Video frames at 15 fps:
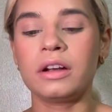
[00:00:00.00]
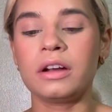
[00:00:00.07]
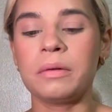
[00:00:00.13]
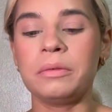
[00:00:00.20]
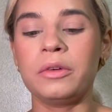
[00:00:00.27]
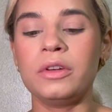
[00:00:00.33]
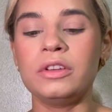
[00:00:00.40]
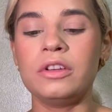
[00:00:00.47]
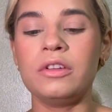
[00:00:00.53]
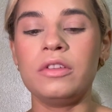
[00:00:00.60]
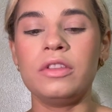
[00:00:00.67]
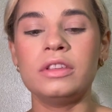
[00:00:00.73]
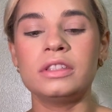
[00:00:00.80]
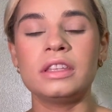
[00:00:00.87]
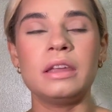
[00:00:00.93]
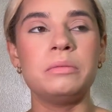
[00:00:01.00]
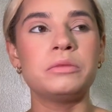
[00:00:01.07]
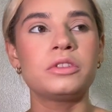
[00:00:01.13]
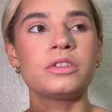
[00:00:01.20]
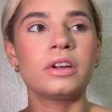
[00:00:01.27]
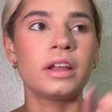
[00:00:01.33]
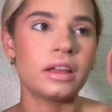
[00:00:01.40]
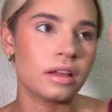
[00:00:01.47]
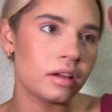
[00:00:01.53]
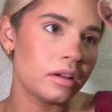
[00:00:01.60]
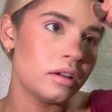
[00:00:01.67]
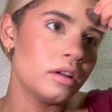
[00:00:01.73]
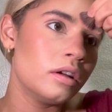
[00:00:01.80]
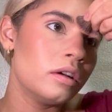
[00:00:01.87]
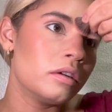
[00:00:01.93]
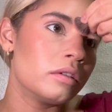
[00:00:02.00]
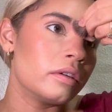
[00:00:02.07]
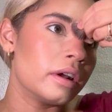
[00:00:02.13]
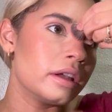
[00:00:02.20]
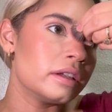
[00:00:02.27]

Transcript: I'm going to do the same trick where I